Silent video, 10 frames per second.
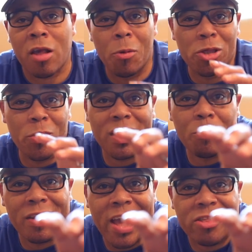So when you're
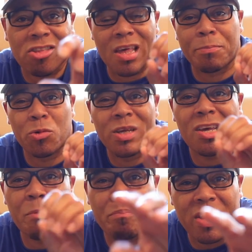in a relationship, when
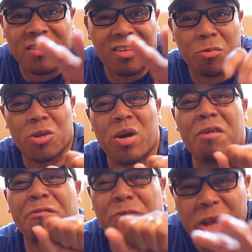you're in a business, when you're
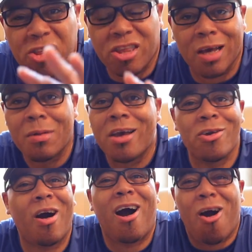in a friendship,
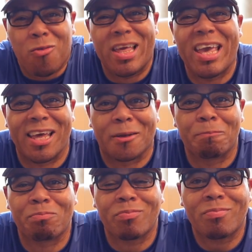you're all in.